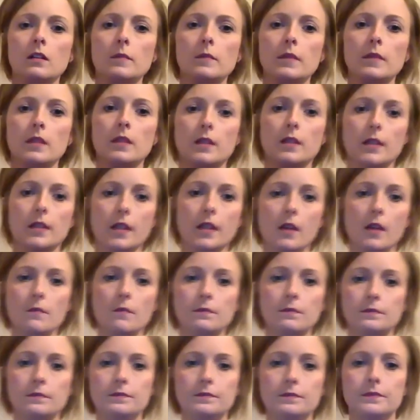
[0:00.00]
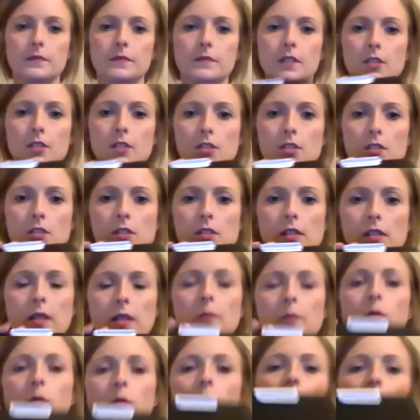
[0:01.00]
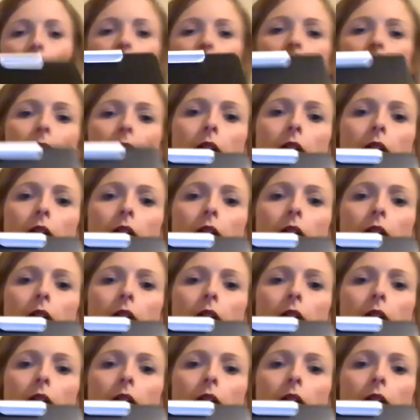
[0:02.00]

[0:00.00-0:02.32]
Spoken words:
There you go. There's your slant board.